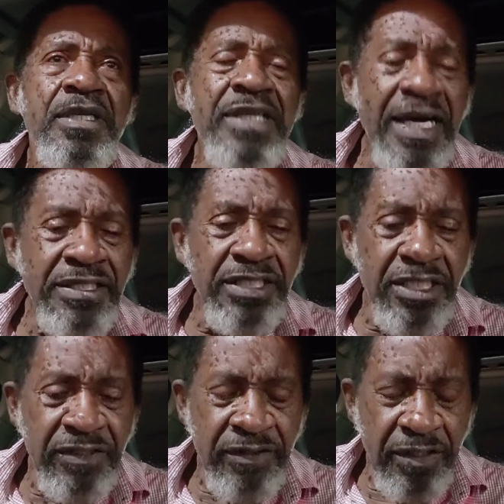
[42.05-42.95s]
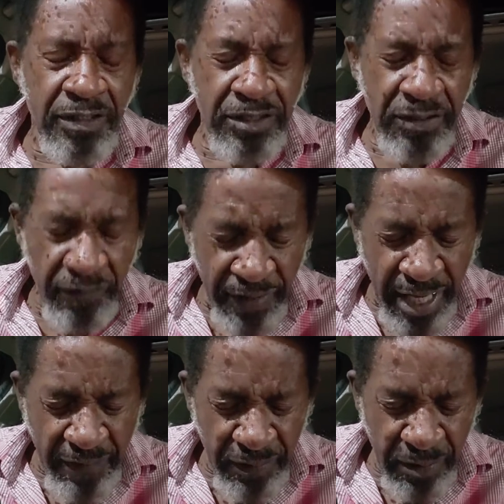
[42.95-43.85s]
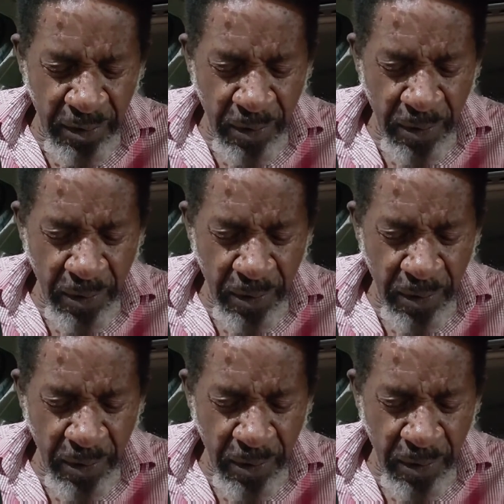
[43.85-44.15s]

not just survival,